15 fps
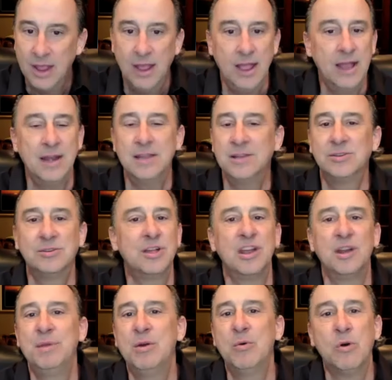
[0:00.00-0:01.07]
and this is going
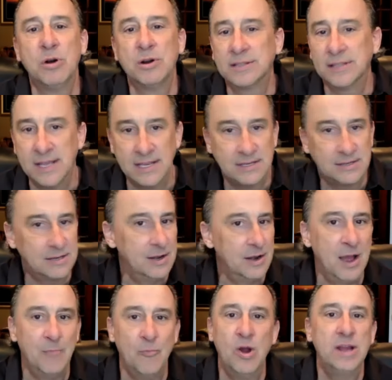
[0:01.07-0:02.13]
to be worthless, and
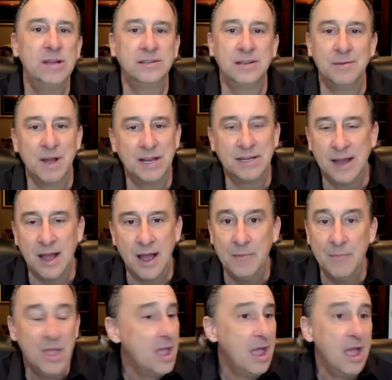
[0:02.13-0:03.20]
I'm wasting my time.